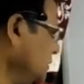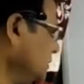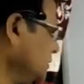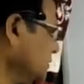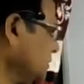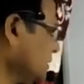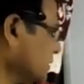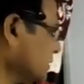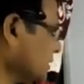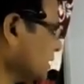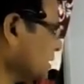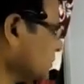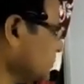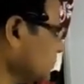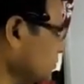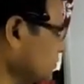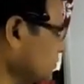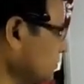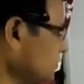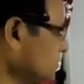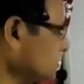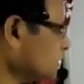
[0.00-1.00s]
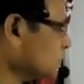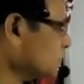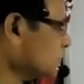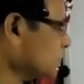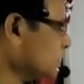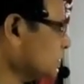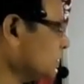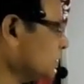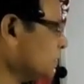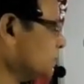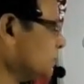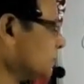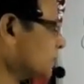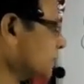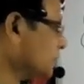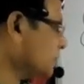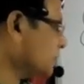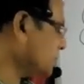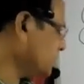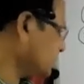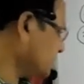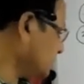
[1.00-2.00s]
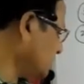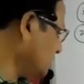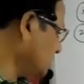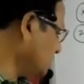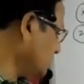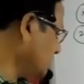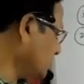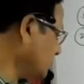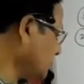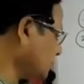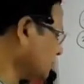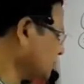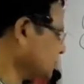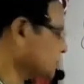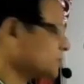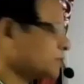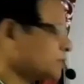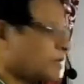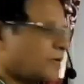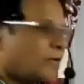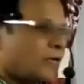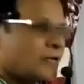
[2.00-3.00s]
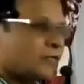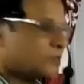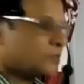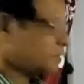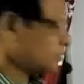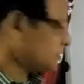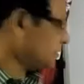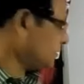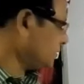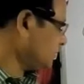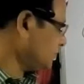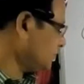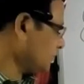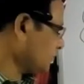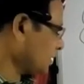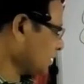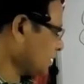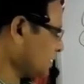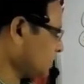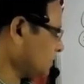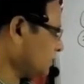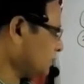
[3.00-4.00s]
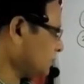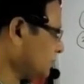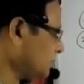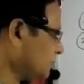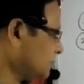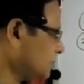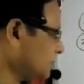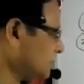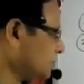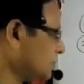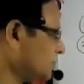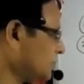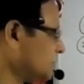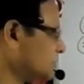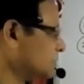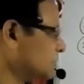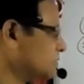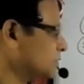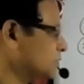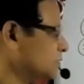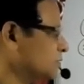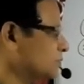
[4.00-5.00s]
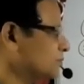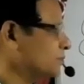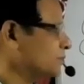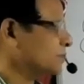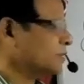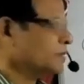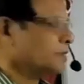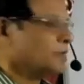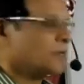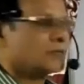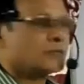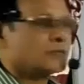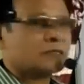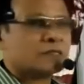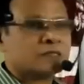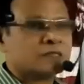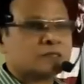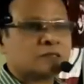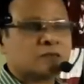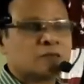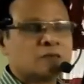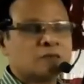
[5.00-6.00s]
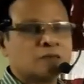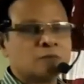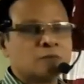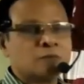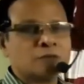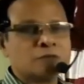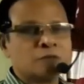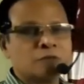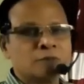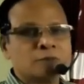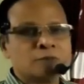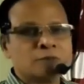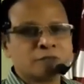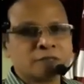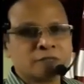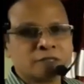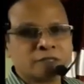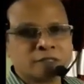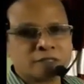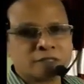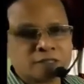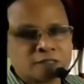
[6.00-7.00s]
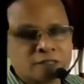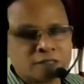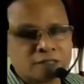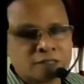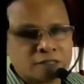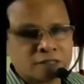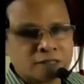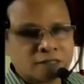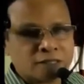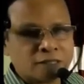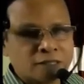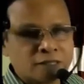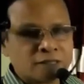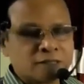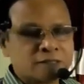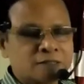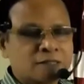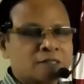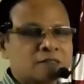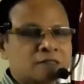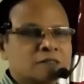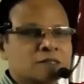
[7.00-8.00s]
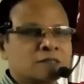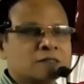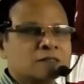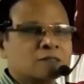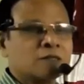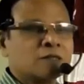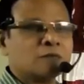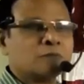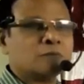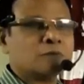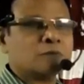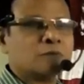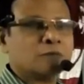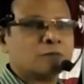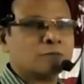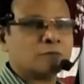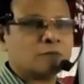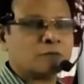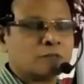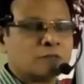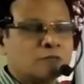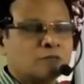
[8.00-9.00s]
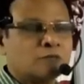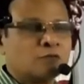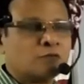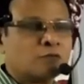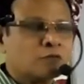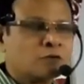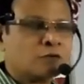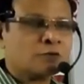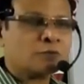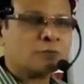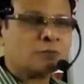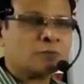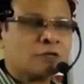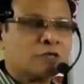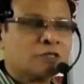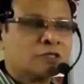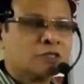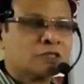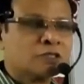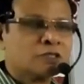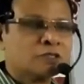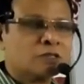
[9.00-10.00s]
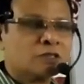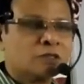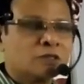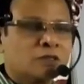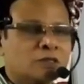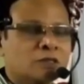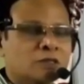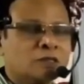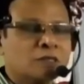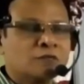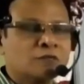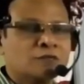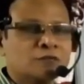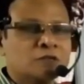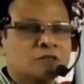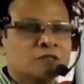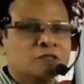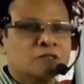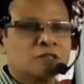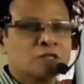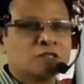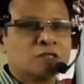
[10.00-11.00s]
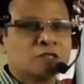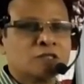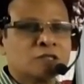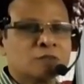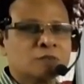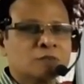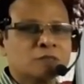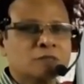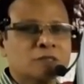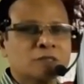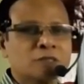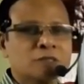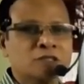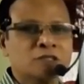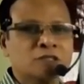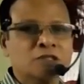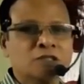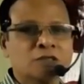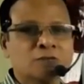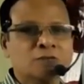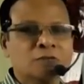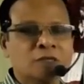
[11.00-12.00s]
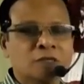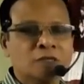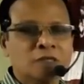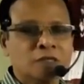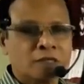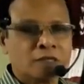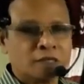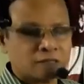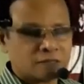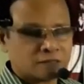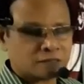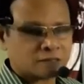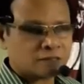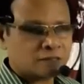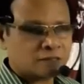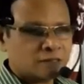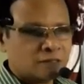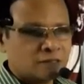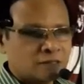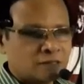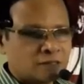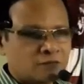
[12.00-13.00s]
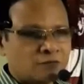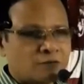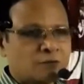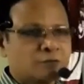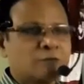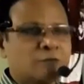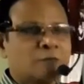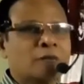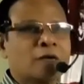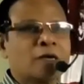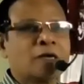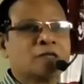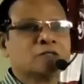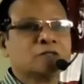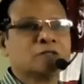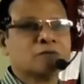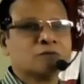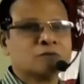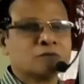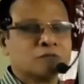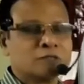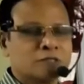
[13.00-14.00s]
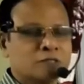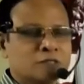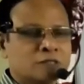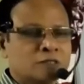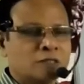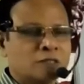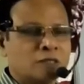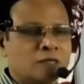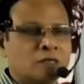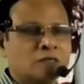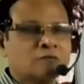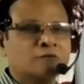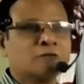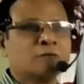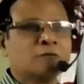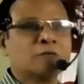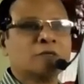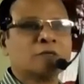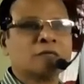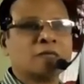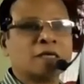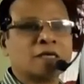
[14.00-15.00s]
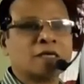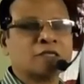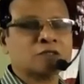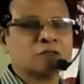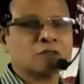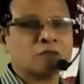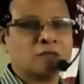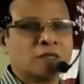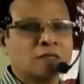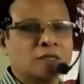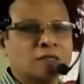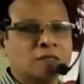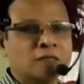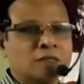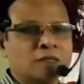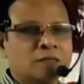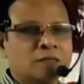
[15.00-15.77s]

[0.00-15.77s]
So I can produce the three primary germ layers, the ectoderm, endoderm and mesoderm. And that is called pluripotency, and the cells are called pluripotent. Formation or differentiation of the three germinal layers from the blastocyst or from the gastrula